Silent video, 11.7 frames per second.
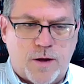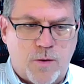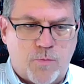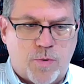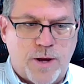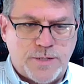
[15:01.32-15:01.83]

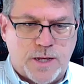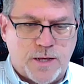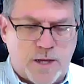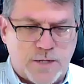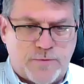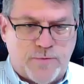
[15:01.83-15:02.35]
embracing
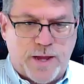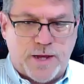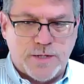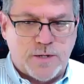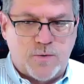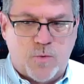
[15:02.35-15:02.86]
Las
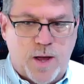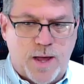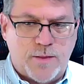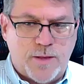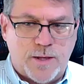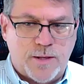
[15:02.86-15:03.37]
Vegas in a
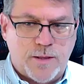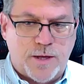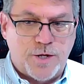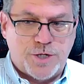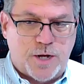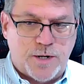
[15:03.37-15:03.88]
way that they
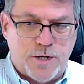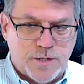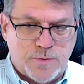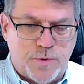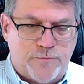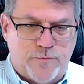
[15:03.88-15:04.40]
shunned
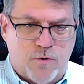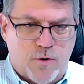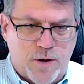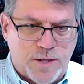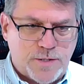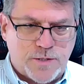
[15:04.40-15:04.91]
us
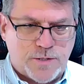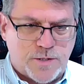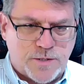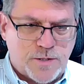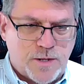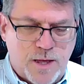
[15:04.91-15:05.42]
before. It's just
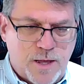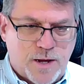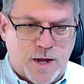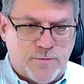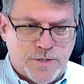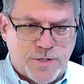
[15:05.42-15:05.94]
this
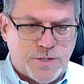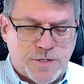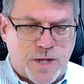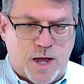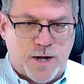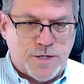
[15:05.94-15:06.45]
kind of this
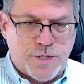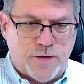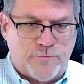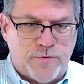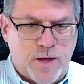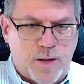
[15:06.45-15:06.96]
astonishing
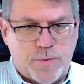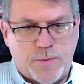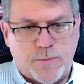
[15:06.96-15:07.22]
flip.